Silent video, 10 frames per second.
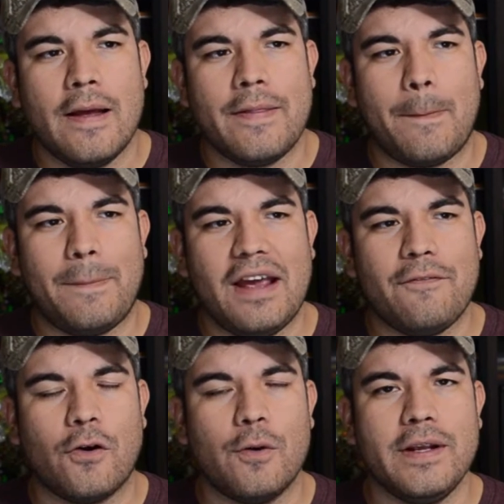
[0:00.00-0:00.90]
the
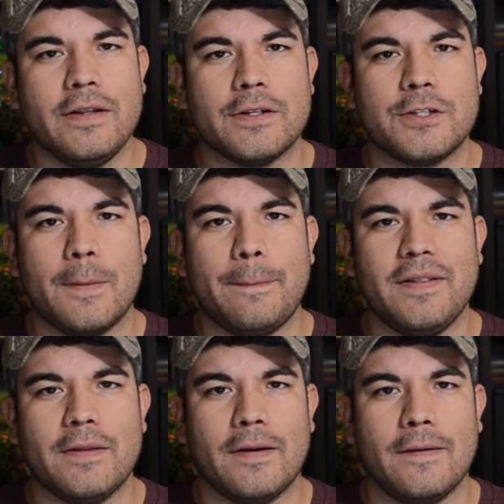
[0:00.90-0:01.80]
platforming, the
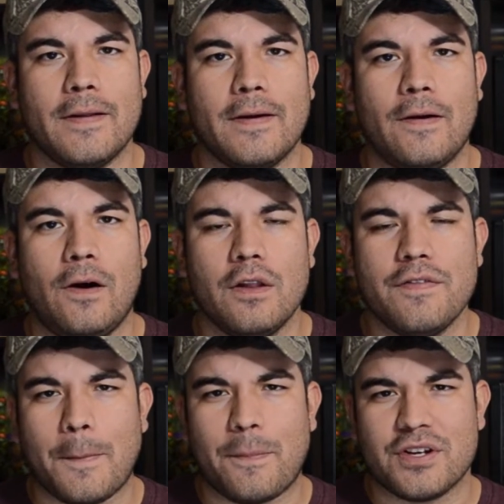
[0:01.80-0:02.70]
jumping, the all
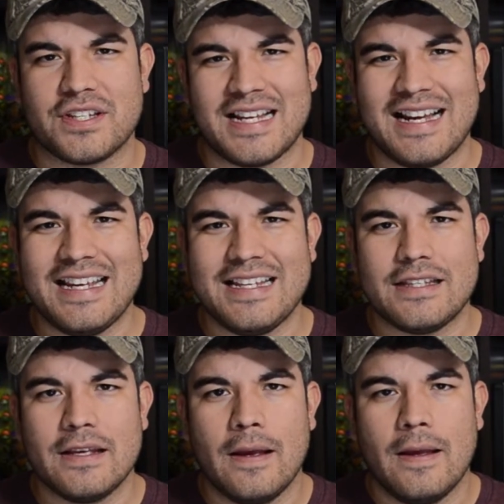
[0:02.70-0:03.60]
of the precise